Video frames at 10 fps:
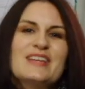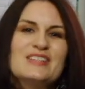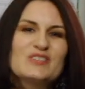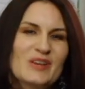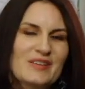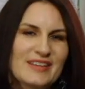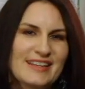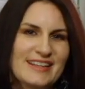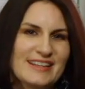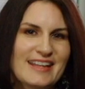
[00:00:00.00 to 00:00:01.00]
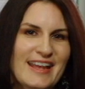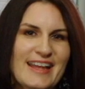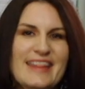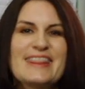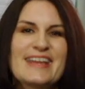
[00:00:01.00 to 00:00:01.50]
Enjoy reading,
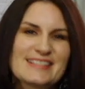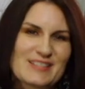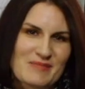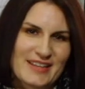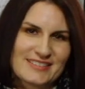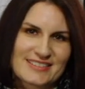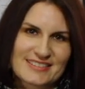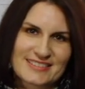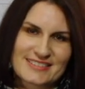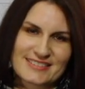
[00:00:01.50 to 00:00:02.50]
and thanks so much.